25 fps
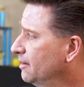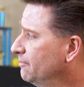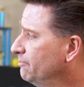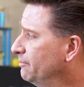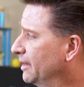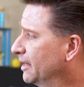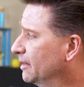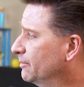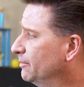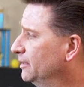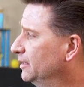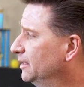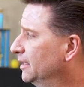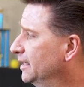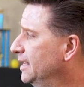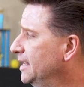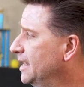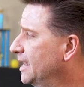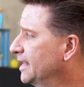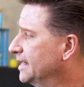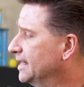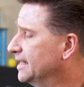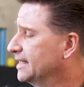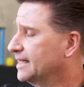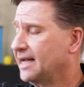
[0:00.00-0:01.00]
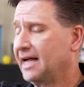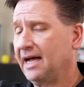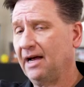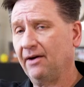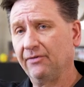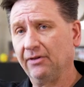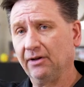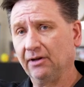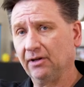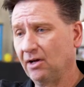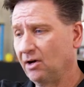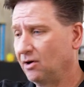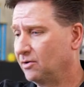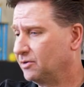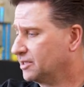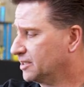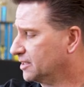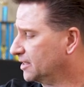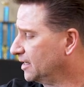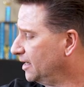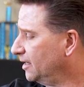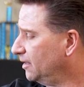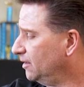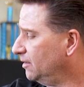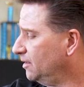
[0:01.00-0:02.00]
minimally I need to have the load
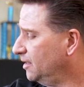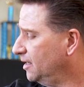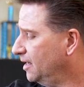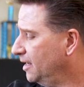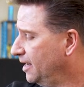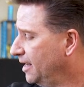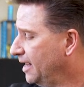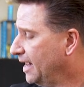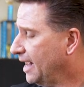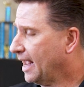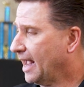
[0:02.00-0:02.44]
cell